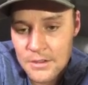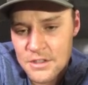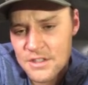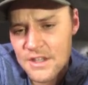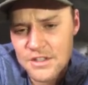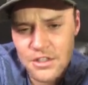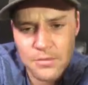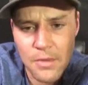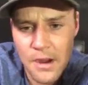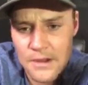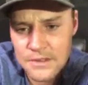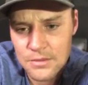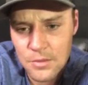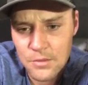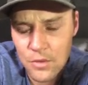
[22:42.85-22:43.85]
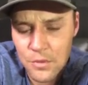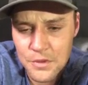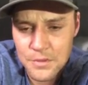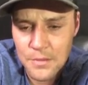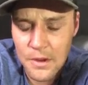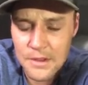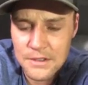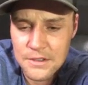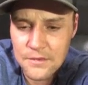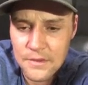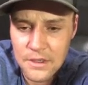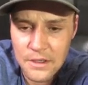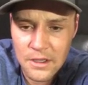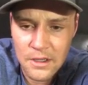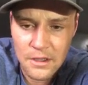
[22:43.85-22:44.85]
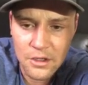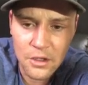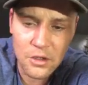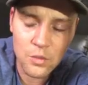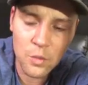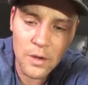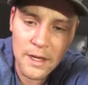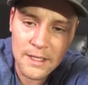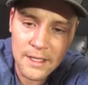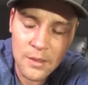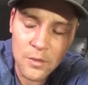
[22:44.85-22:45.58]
Just because your body's a little bit more responsive in a good way.